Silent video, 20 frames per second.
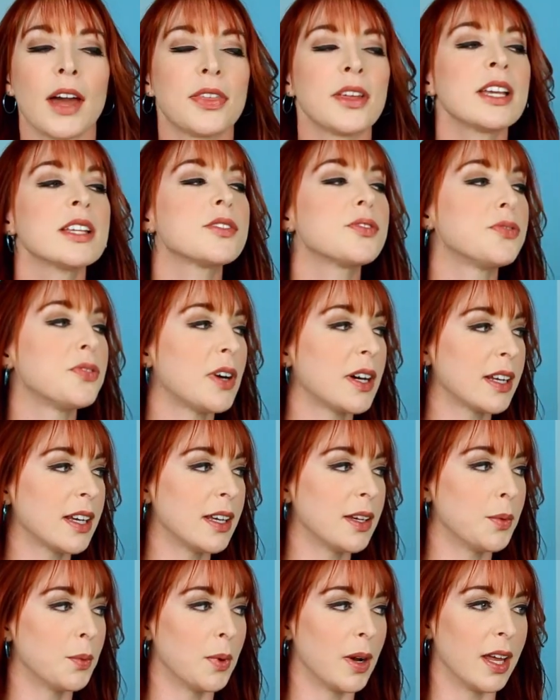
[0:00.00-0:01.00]
I think it's
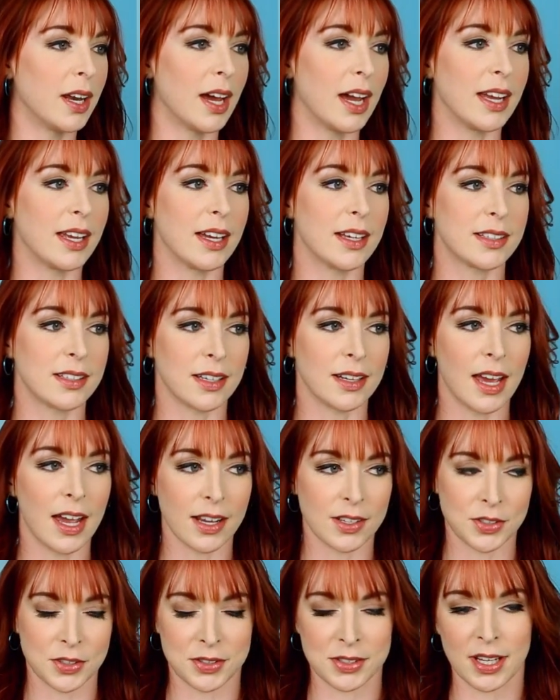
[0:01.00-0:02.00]
funny when I get done
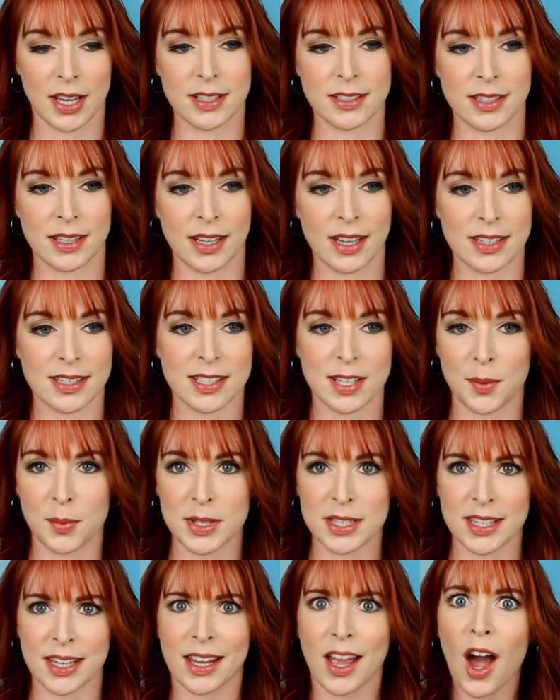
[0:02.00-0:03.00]
exercising and
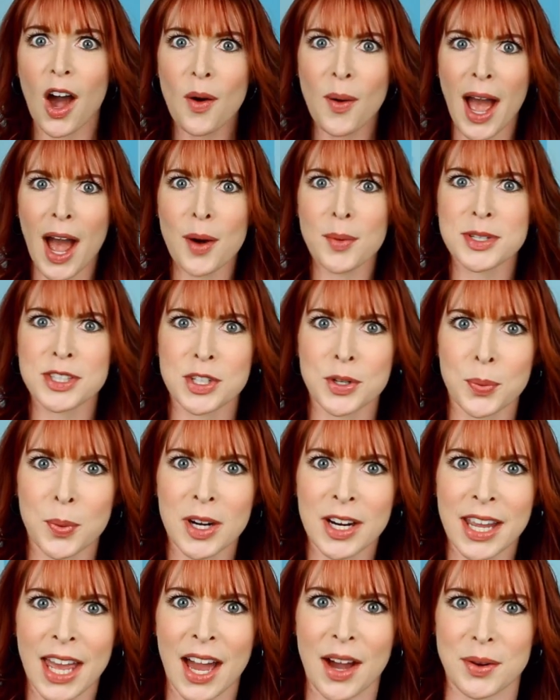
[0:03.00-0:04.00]
someone's like, oh, how was your
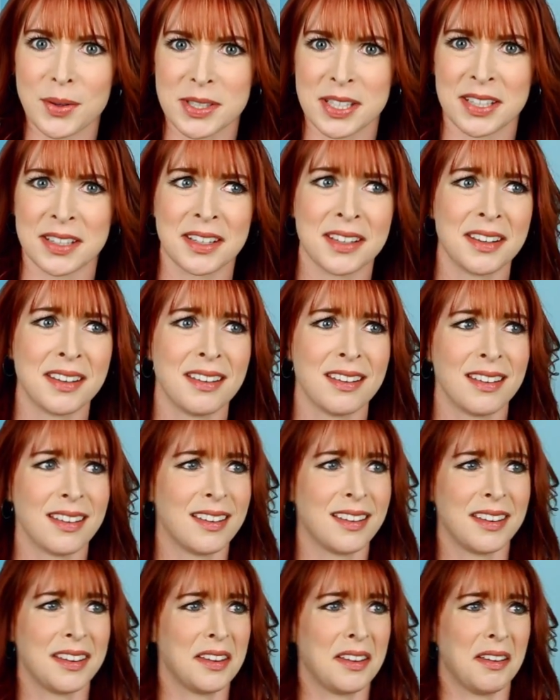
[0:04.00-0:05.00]
workout?
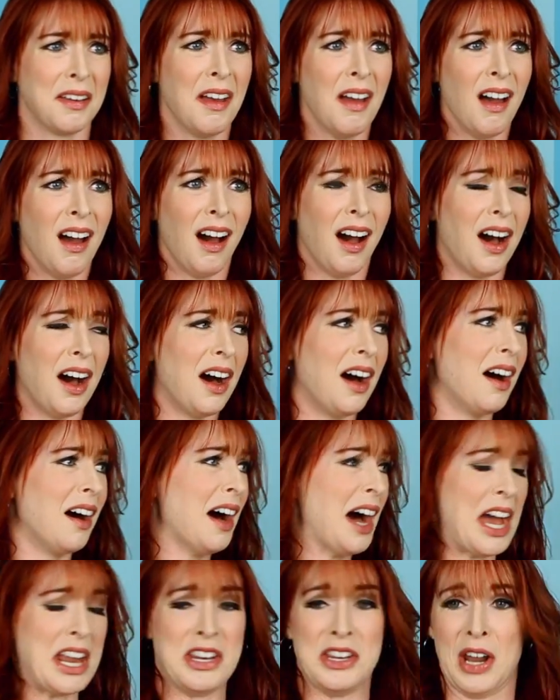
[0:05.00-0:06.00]

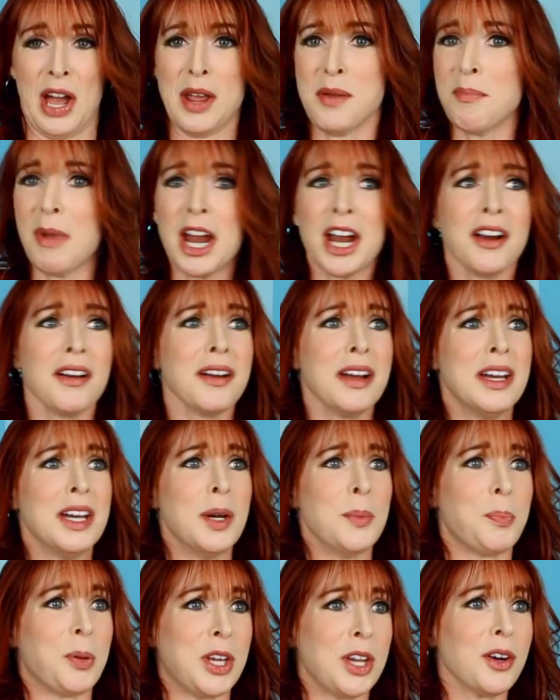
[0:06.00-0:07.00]
Uh, a nightmare?
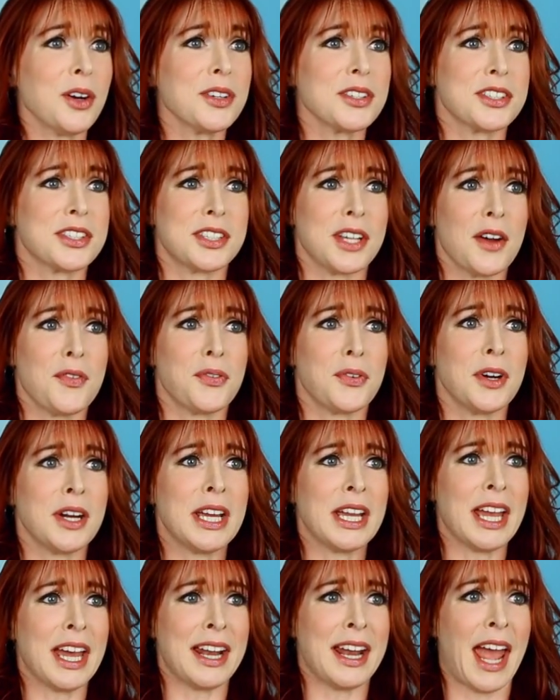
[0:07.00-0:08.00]
Pure
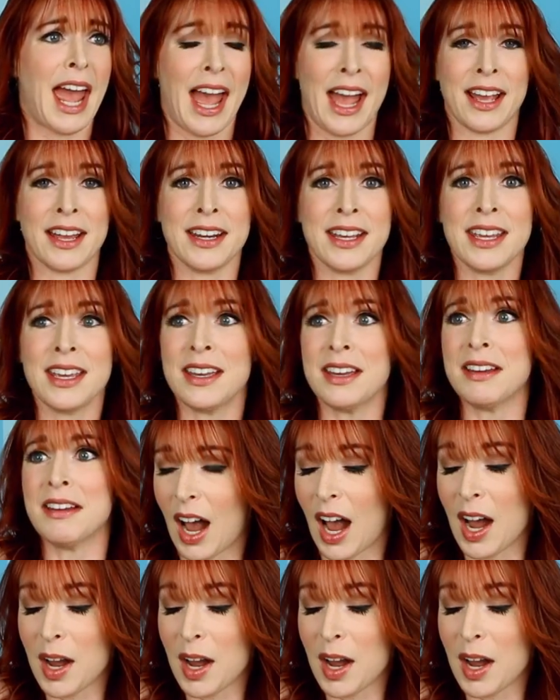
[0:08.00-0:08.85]
suffering and agony?